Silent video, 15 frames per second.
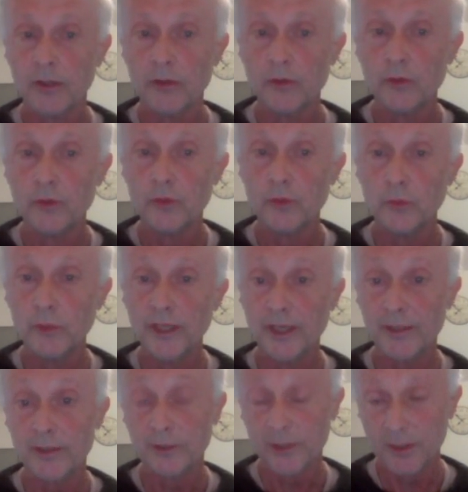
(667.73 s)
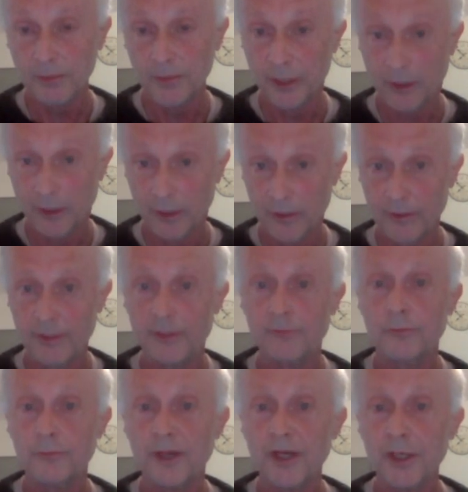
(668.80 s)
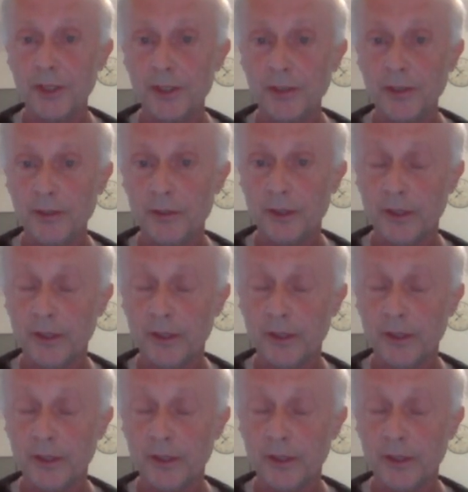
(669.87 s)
to get the TBR information